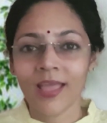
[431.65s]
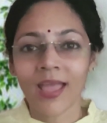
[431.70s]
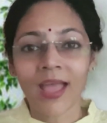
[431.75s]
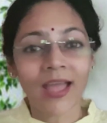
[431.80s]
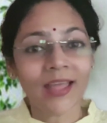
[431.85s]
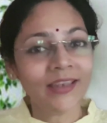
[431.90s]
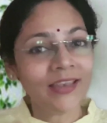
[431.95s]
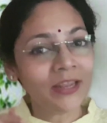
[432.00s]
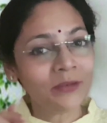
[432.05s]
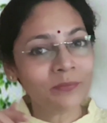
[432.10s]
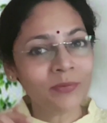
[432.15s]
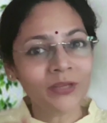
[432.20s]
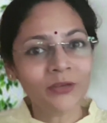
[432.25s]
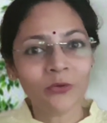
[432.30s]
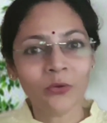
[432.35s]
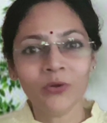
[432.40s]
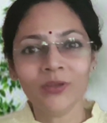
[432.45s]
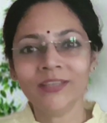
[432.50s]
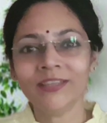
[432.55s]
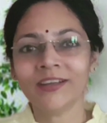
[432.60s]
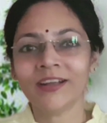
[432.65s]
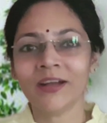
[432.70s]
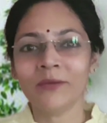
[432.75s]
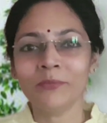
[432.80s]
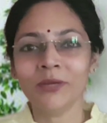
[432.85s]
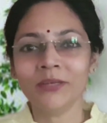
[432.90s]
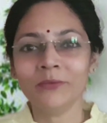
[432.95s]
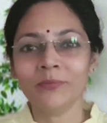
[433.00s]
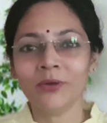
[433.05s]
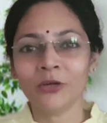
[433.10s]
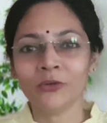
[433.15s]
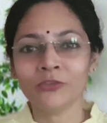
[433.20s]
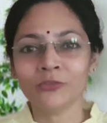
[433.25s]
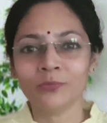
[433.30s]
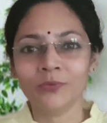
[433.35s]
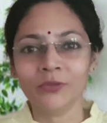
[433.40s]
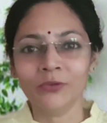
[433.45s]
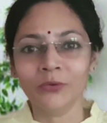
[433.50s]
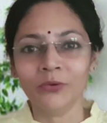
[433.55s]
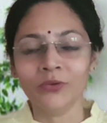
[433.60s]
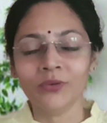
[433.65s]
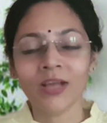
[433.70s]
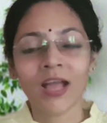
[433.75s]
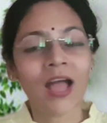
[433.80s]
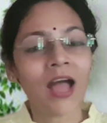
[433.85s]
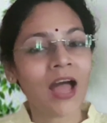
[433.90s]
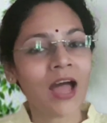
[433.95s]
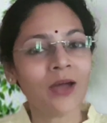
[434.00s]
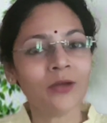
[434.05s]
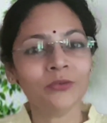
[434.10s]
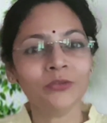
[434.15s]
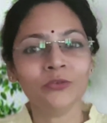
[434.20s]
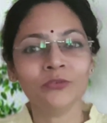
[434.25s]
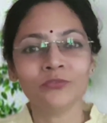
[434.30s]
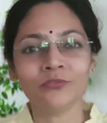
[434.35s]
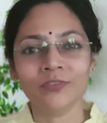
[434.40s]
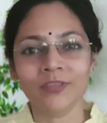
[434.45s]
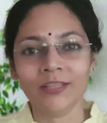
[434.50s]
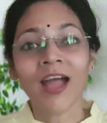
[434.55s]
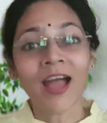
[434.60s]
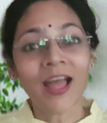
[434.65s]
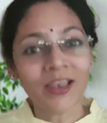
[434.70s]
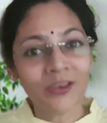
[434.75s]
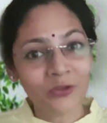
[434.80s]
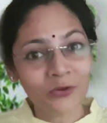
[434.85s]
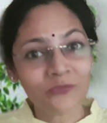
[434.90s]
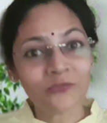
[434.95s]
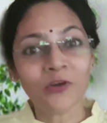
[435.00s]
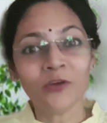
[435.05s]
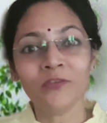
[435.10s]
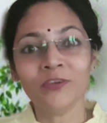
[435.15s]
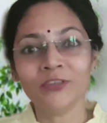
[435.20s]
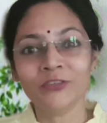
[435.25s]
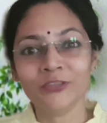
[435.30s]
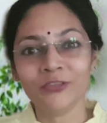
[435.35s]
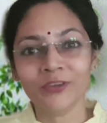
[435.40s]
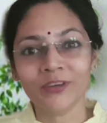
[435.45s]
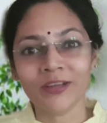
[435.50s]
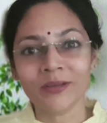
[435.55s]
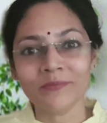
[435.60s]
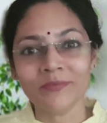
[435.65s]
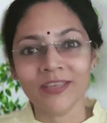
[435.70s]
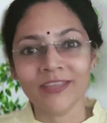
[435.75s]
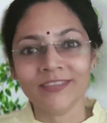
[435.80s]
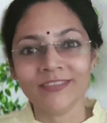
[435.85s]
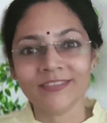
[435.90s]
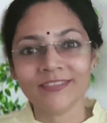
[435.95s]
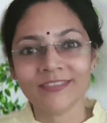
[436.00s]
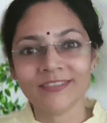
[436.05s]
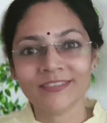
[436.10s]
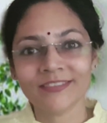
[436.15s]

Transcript: And let me know in the comment box below, how do you feel? I look forward to your comments.